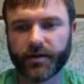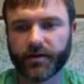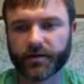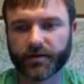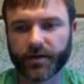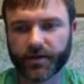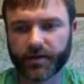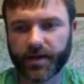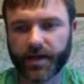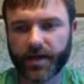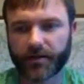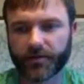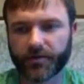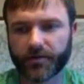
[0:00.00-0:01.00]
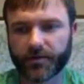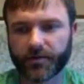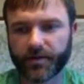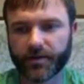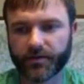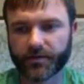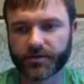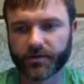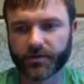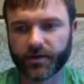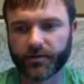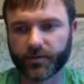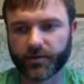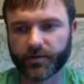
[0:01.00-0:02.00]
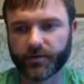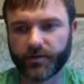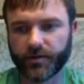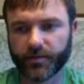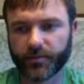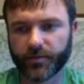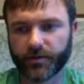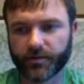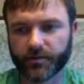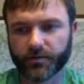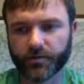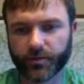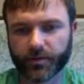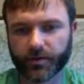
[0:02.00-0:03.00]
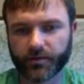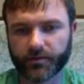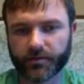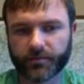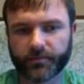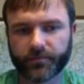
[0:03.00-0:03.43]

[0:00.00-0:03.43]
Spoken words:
and lay the catheter in the tray with the tip in the lubricant.